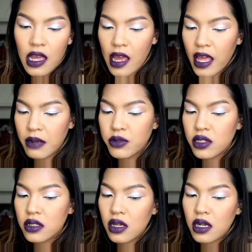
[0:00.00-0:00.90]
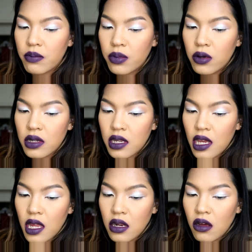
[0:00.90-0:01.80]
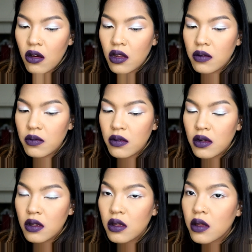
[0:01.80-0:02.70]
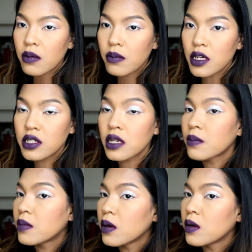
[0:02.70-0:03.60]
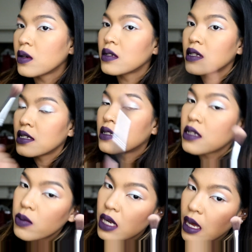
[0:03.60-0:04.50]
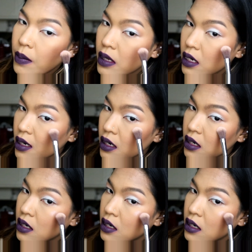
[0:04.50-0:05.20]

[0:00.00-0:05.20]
and I'm just gonna put that on my cheekbone and see what happens.